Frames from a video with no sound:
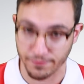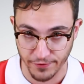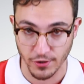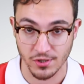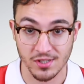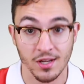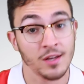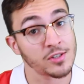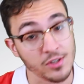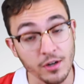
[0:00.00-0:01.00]
first.
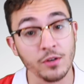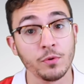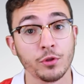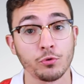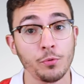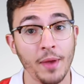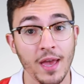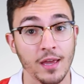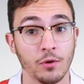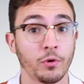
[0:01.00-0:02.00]
Starting with Group
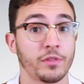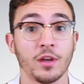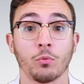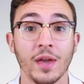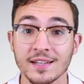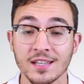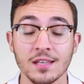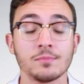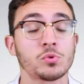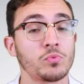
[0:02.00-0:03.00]
A, where the away
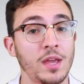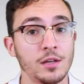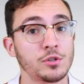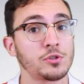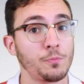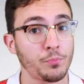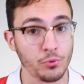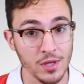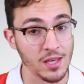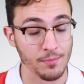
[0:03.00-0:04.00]
teams reigned
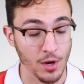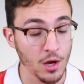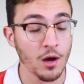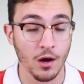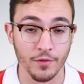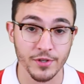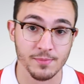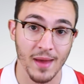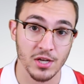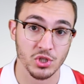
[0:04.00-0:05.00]
supreme on
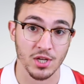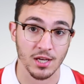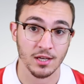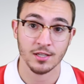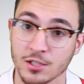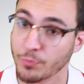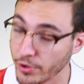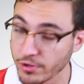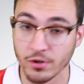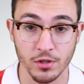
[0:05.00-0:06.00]
this match day.
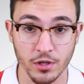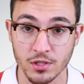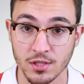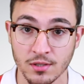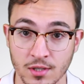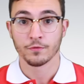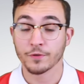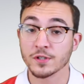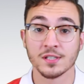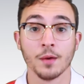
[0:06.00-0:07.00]
Spoiler alert,
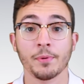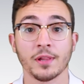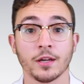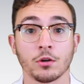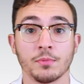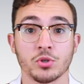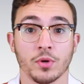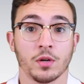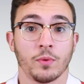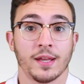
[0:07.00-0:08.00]
first up, Atletico
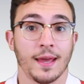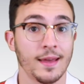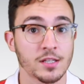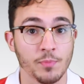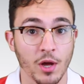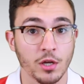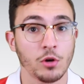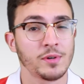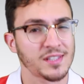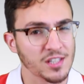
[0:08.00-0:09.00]
Madrid away to AS
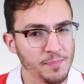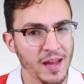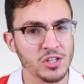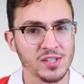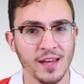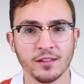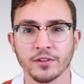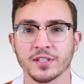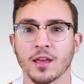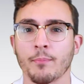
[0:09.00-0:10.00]
Monaco, as the Spanish side
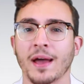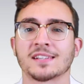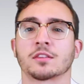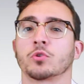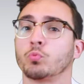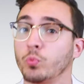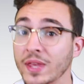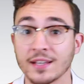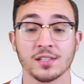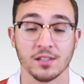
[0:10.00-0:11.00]
looked to get past their
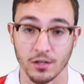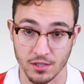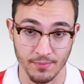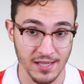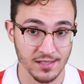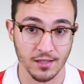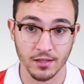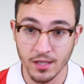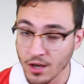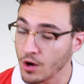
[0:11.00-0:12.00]
weak start
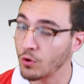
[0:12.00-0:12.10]
domestically,